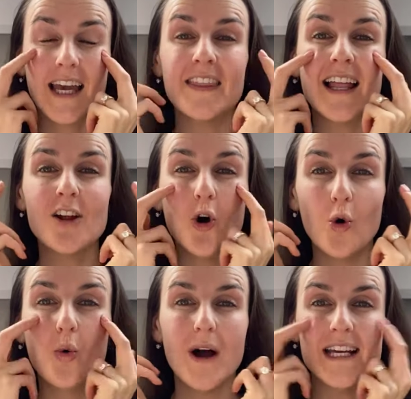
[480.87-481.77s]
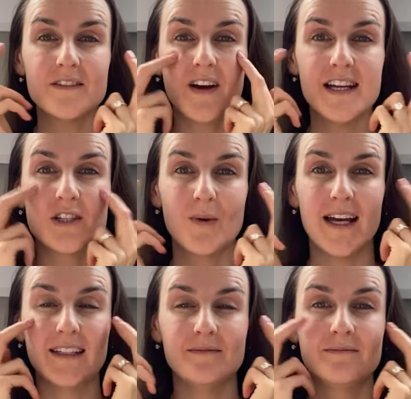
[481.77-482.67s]
And they'll always find a
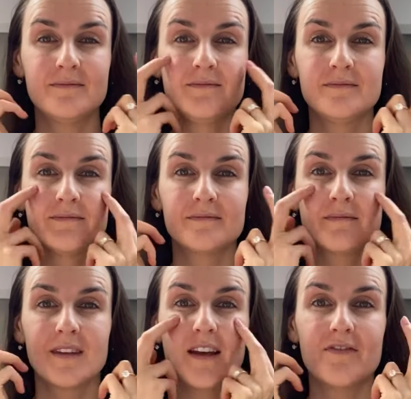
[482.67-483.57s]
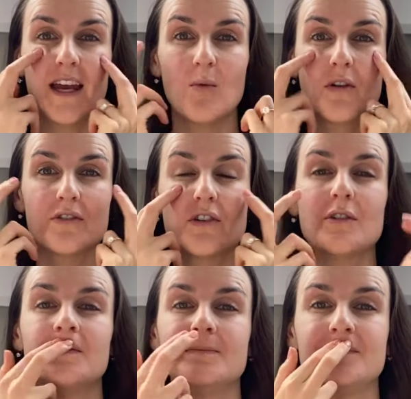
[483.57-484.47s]
way if they want
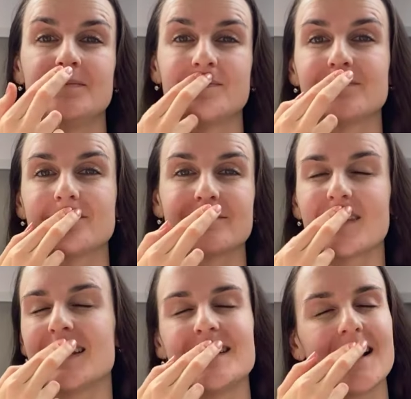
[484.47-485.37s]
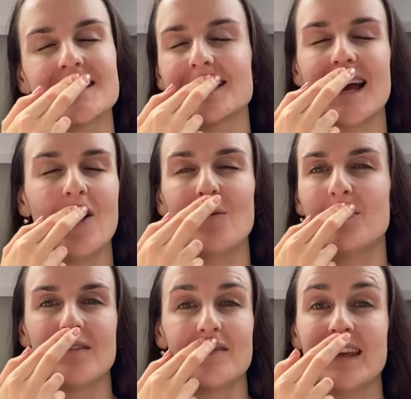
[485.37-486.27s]
to. It doesn't
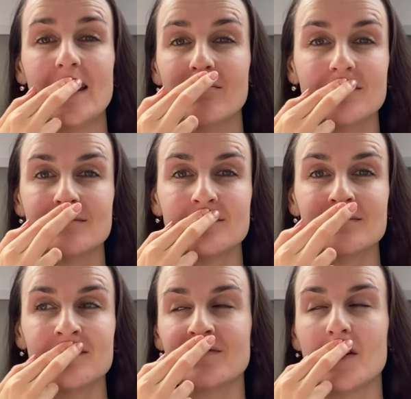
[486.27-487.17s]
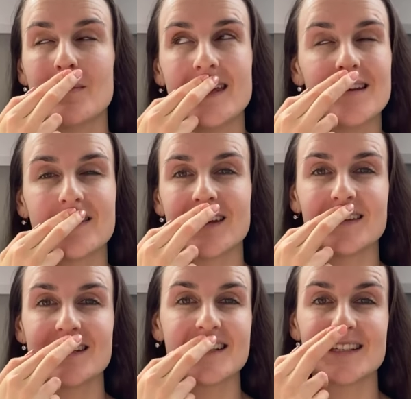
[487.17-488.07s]
help them for me to
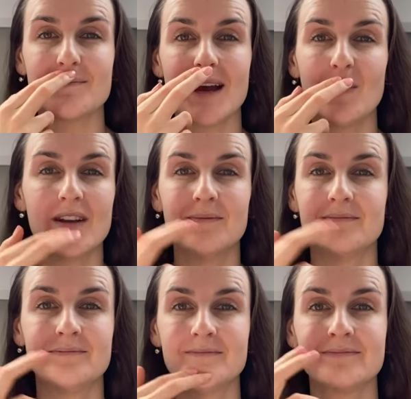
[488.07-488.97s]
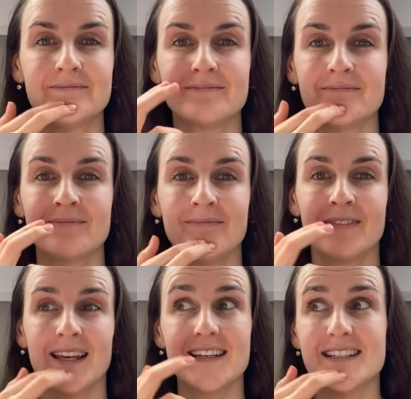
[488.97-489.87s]
think they're disempowered.
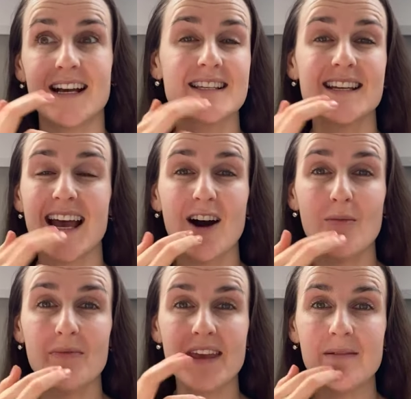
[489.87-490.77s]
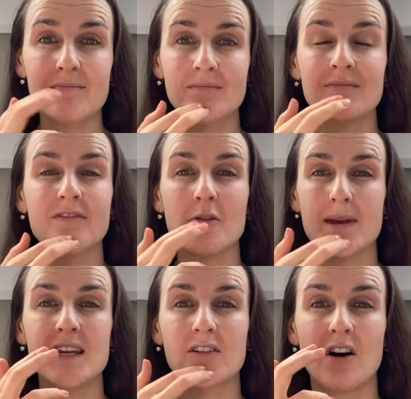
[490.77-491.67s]
It doesn't help them for
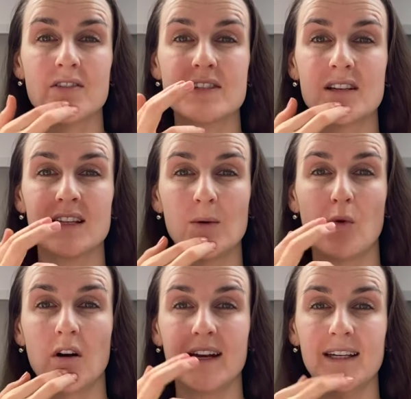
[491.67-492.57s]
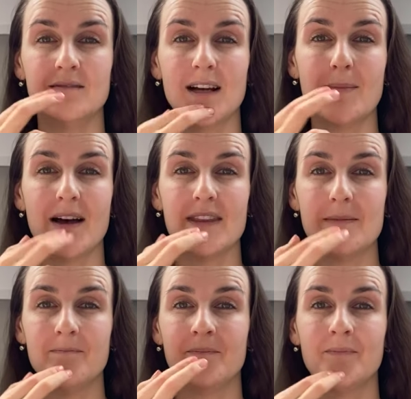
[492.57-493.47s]
me to constantly worry about
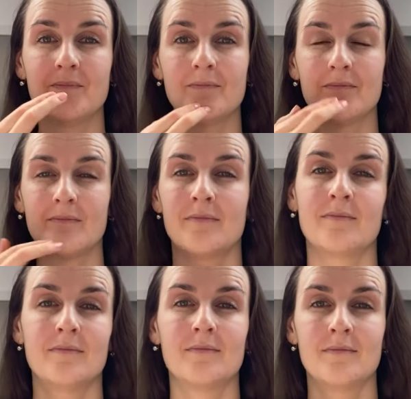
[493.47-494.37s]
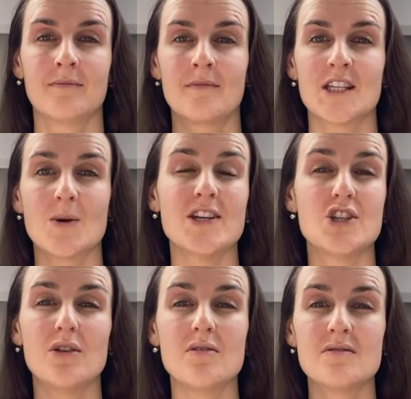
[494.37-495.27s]
them. So I
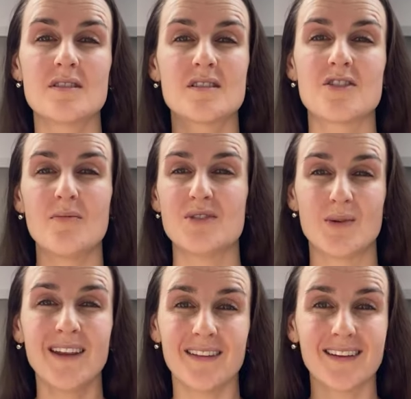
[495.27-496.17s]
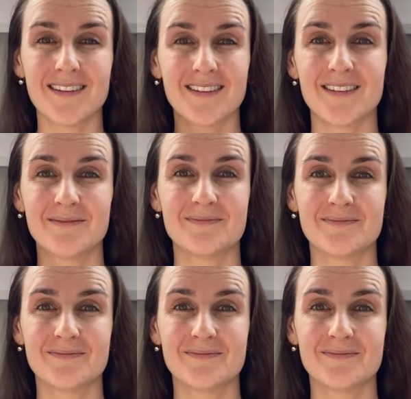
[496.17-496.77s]
choose to stop doing this.